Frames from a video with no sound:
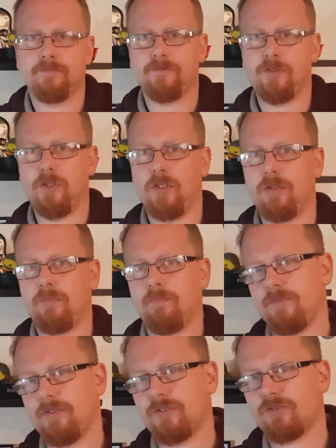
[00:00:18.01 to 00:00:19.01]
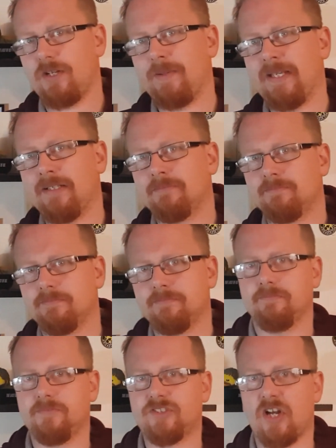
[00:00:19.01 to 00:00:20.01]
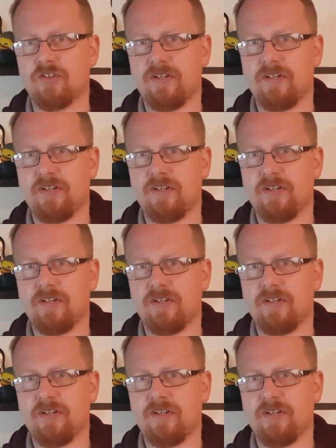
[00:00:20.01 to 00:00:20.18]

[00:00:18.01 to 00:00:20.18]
for streaming Star